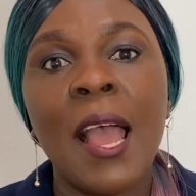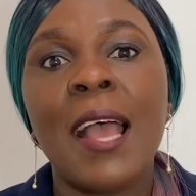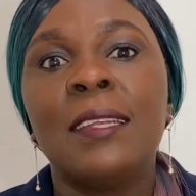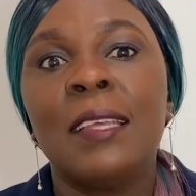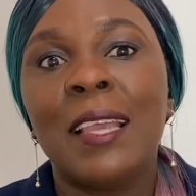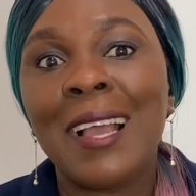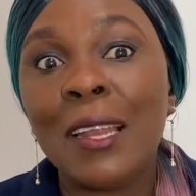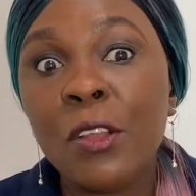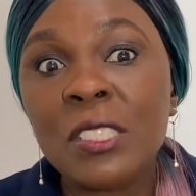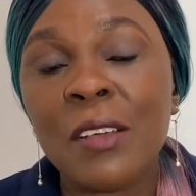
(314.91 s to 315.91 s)
and it
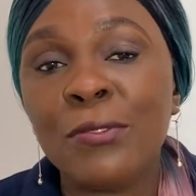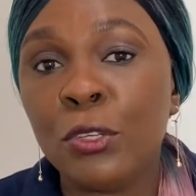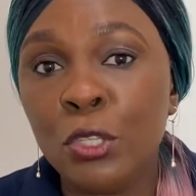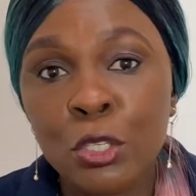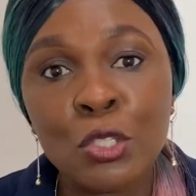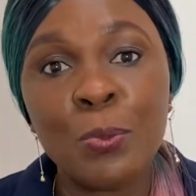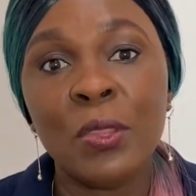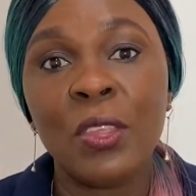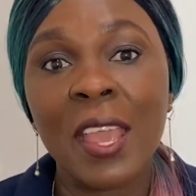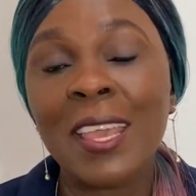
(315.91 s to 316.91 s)
cannot afford not to be there,